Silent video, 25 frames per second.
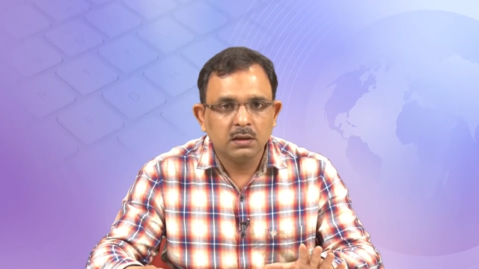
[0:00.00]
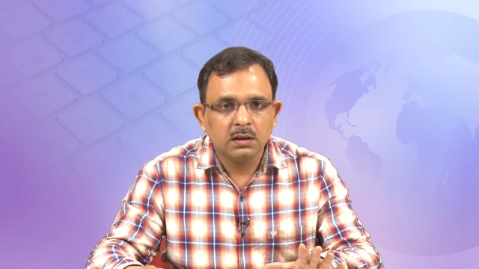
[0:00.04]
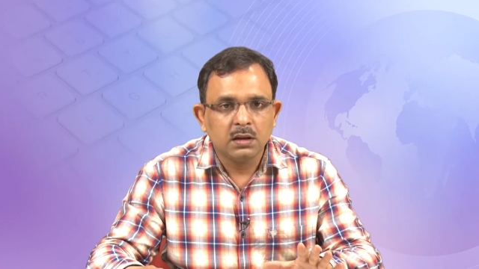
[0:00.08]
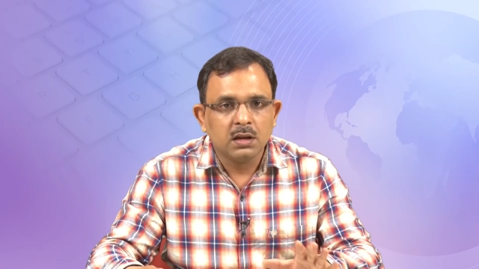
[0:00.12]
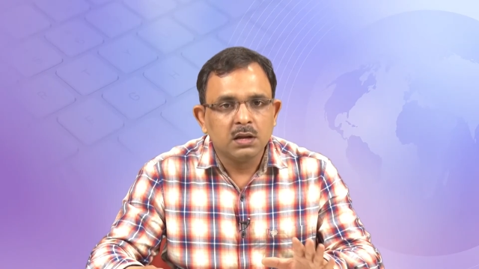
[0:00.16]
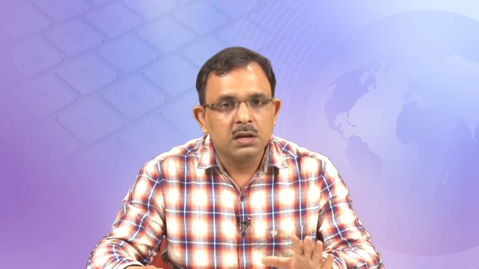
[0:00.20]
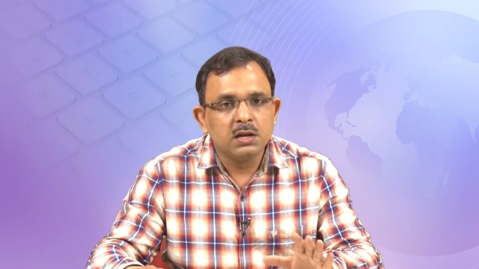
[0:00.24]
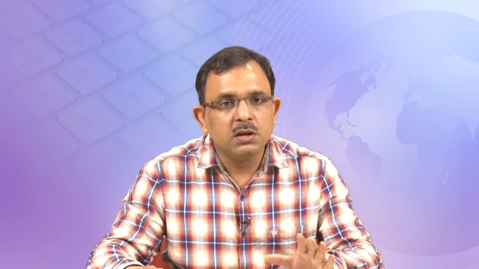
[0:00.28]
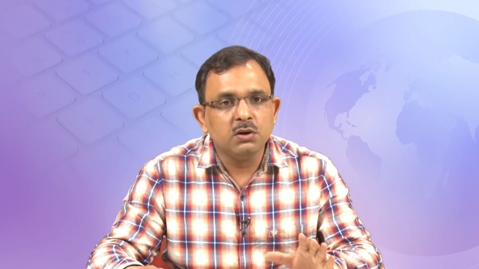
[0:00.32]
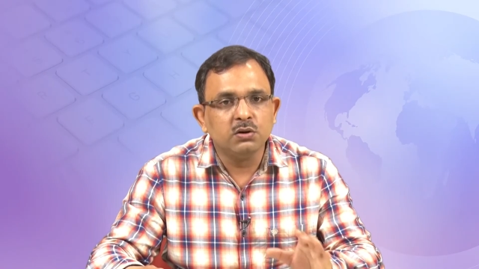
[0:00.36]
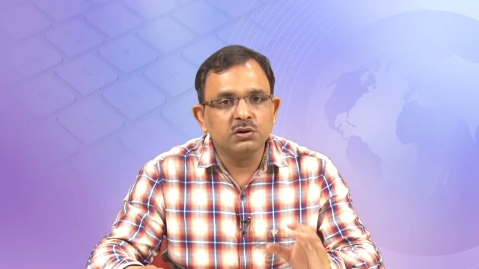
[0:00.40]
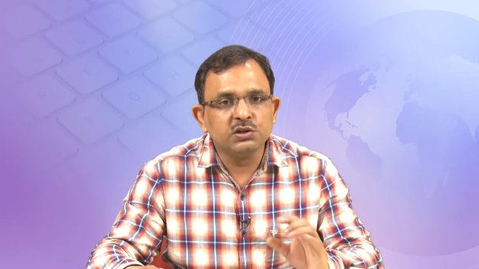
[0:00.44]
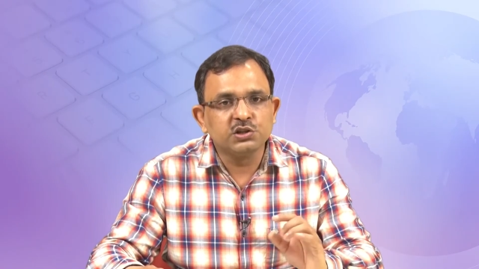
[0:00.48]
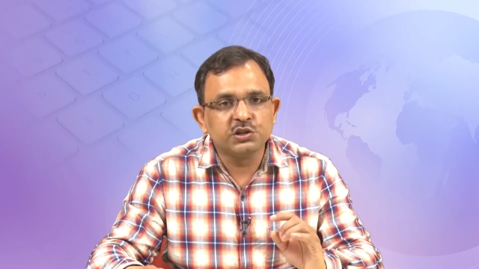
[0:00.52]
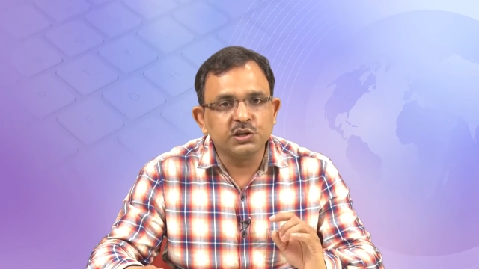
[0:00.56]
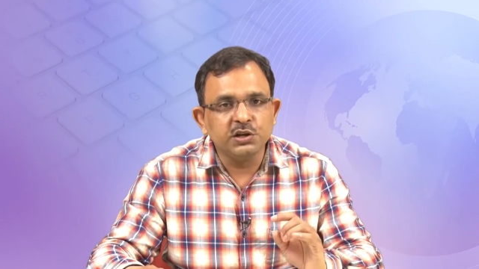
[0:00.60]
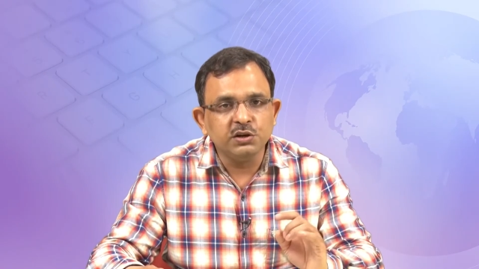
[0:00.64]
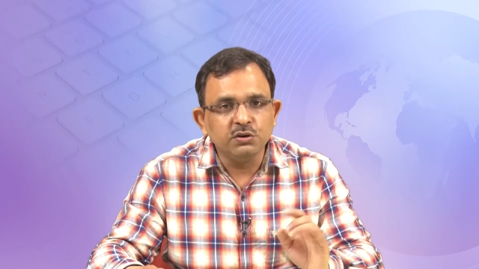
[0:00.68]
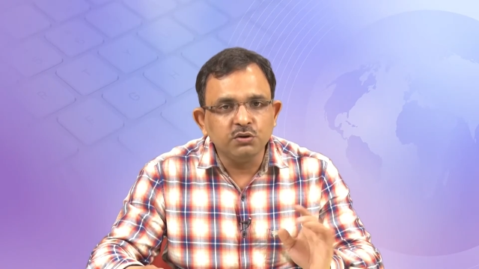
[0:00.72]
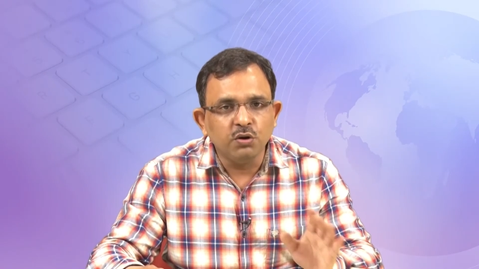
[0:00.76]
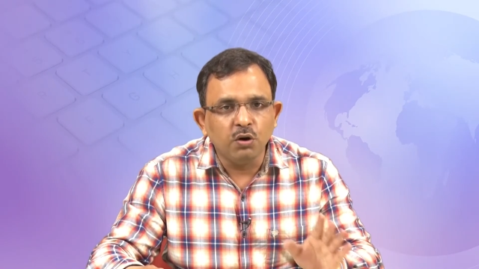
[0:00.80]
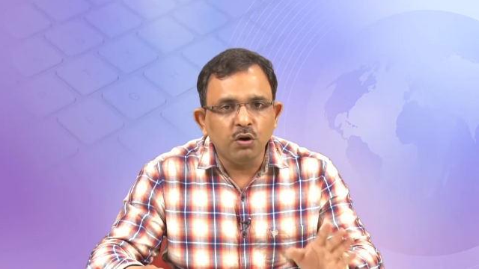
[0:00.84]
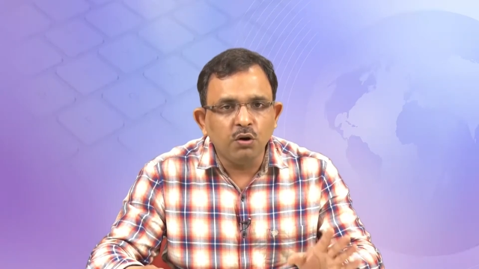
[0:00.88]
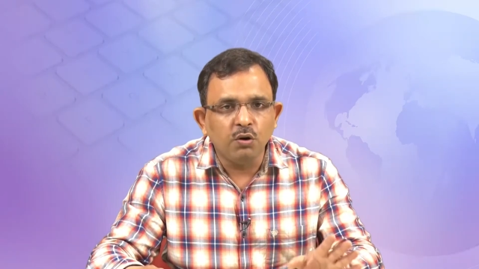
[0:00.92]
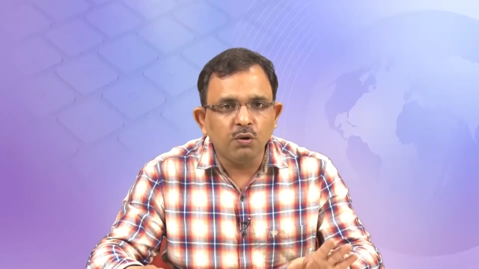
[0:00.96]
He or she
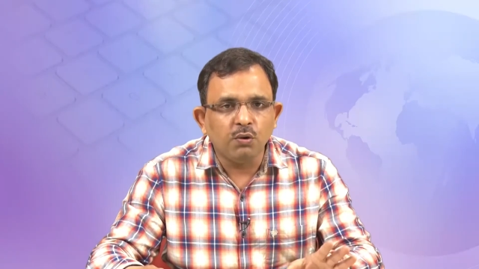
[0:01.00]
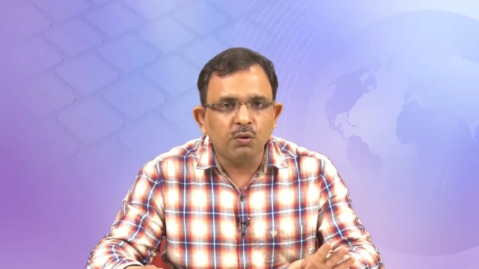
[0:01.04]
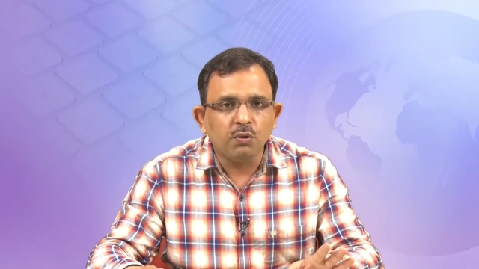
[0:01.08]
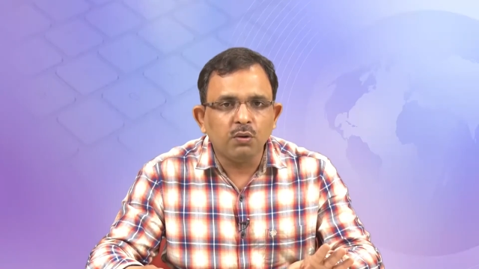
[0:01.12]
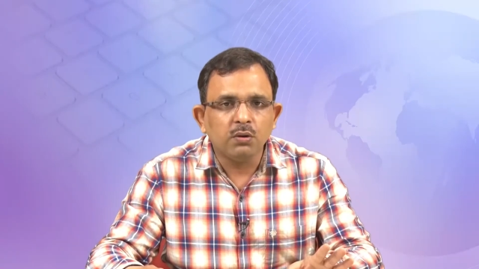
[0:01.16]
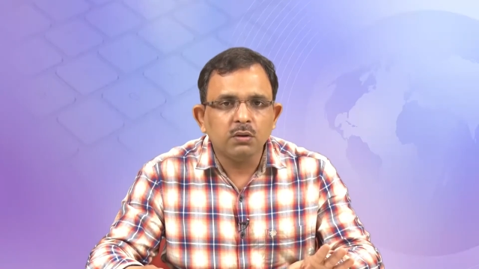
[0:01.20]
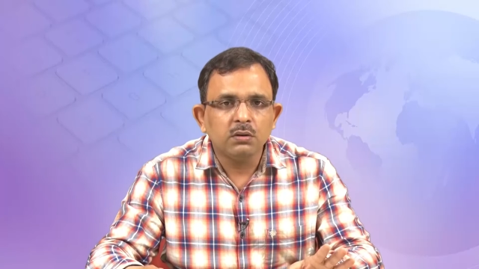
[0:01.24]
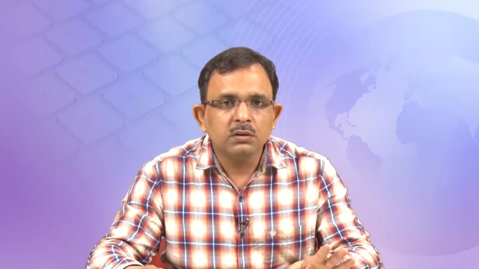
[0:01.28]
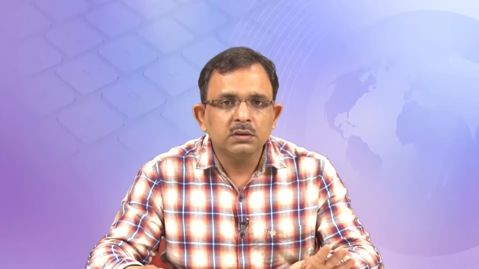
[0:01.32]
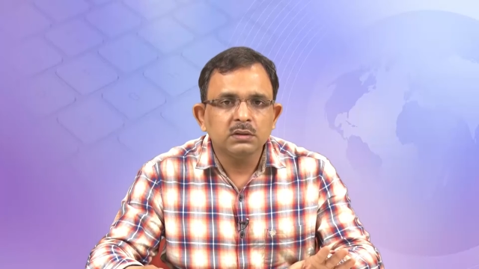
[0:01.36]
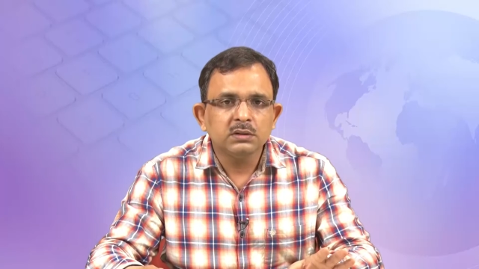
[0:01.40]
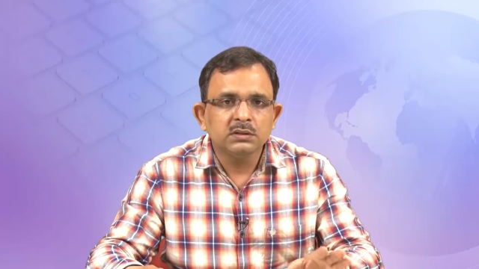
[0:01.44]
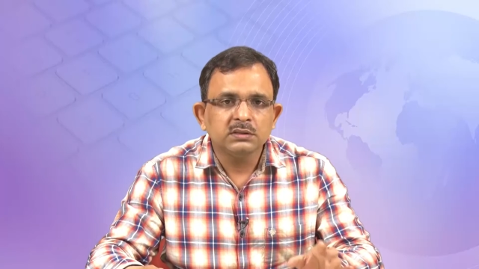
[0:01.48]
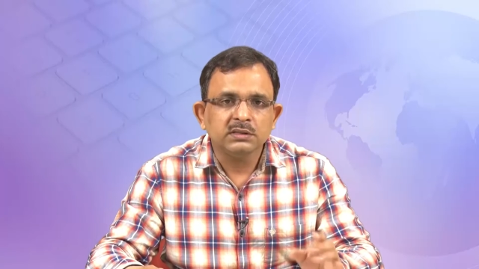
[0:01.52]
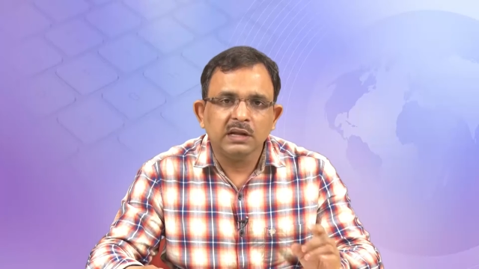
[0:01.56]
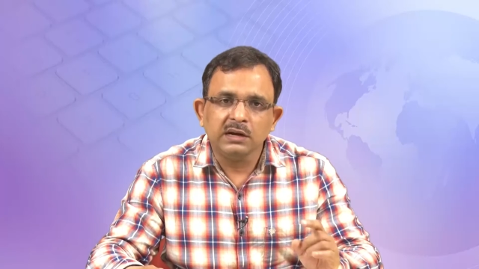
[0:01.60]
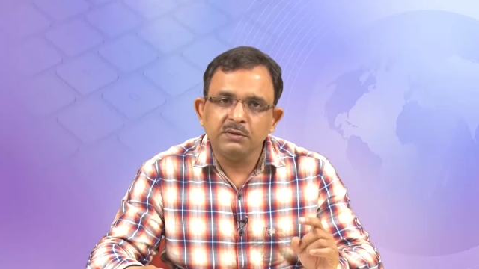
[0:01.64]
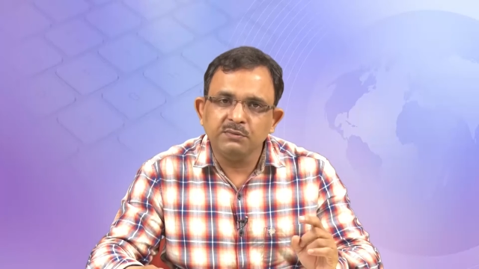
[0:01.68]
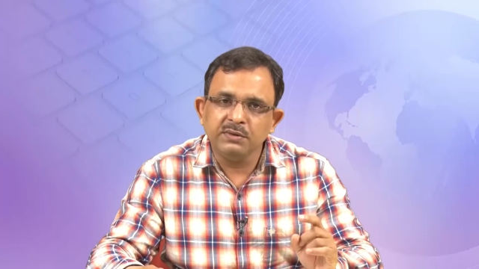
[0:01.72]
know that